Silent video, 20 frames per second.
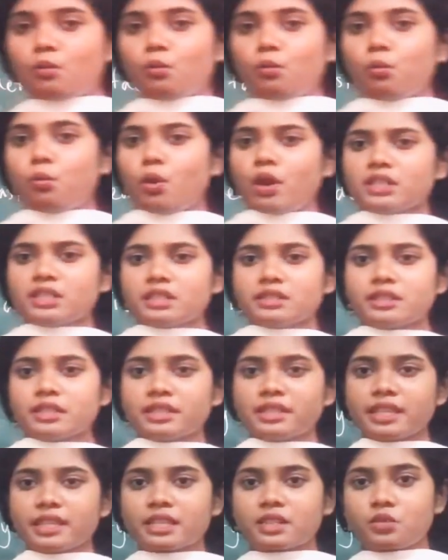what are the
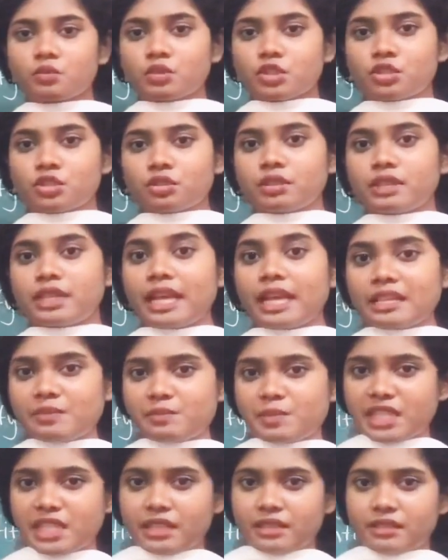things we should
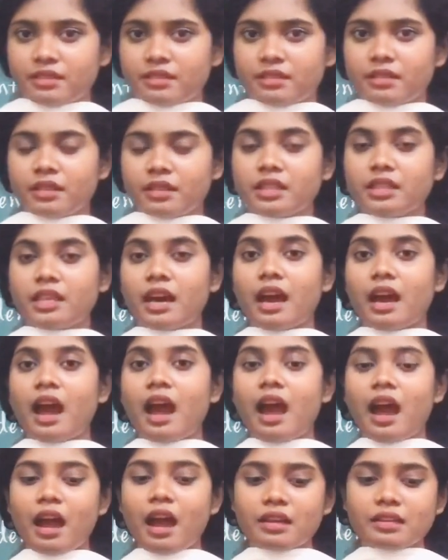eliminate? The
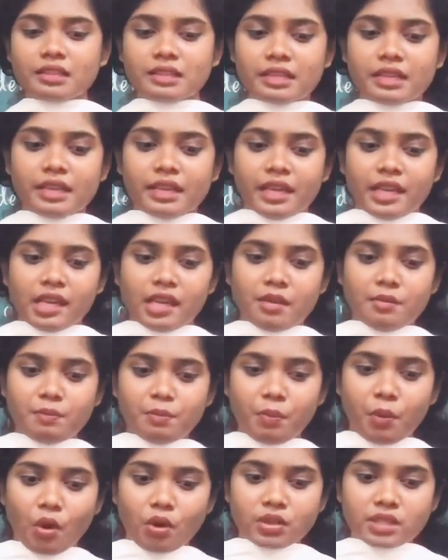
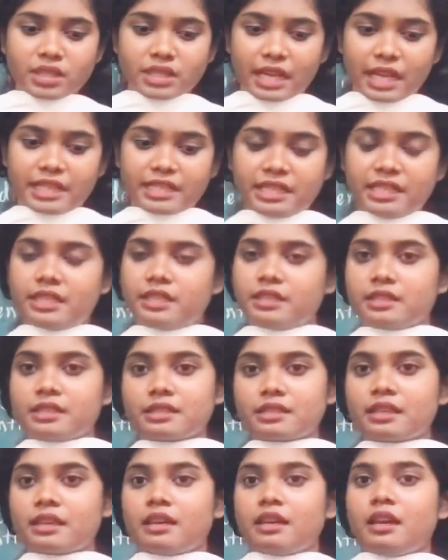unimportant ideas
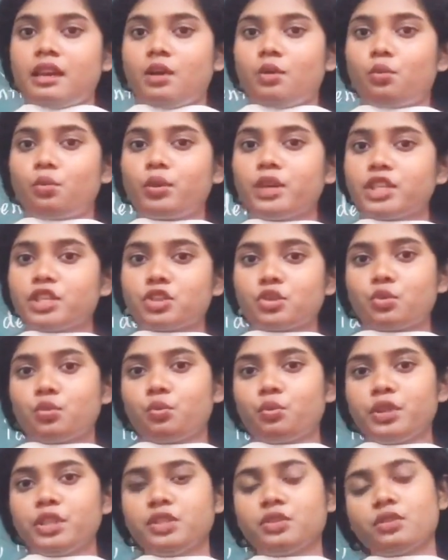which
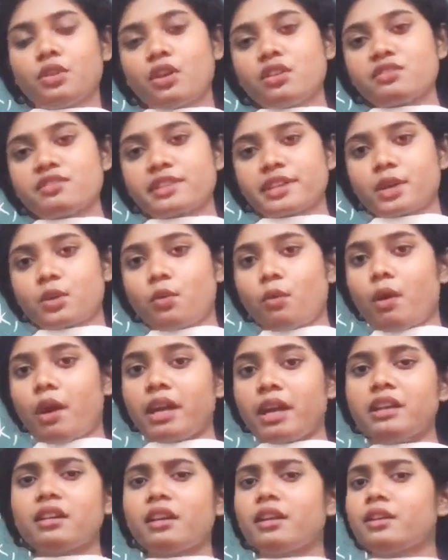we do not
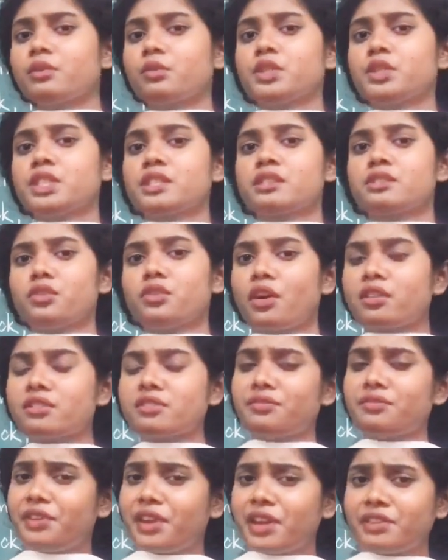require or which is not
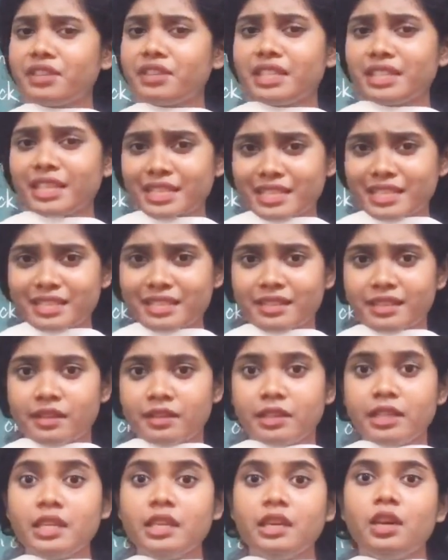very
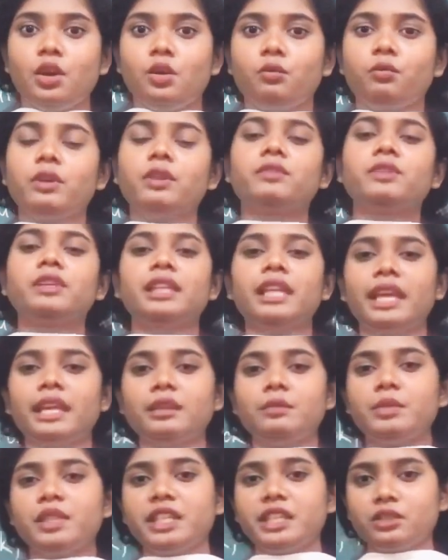necessary, we will
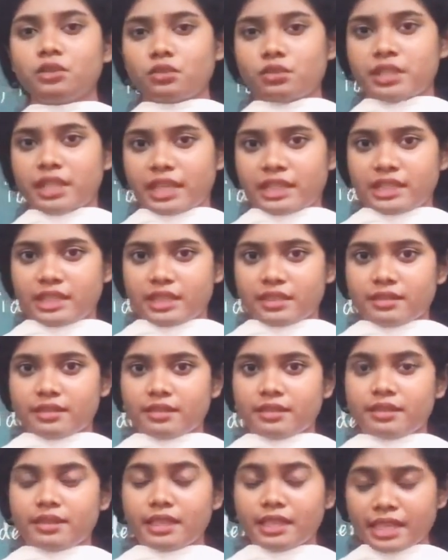eliminate those ideas.
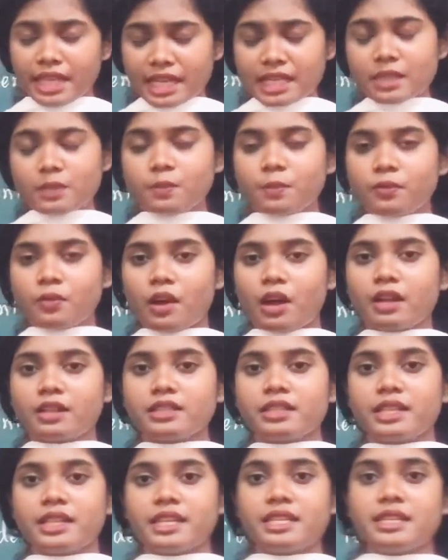The next one
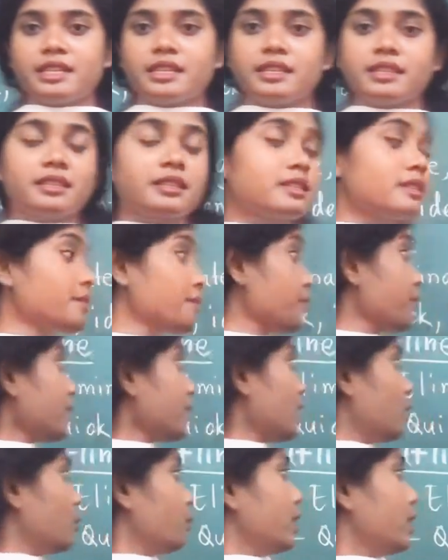is
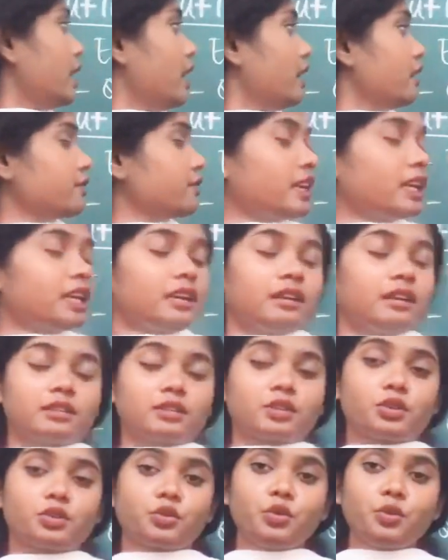we have
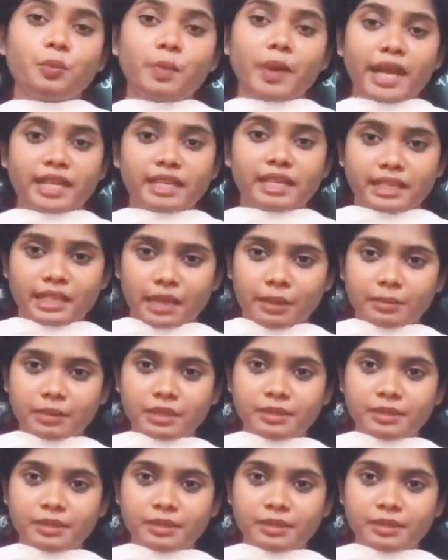group and level.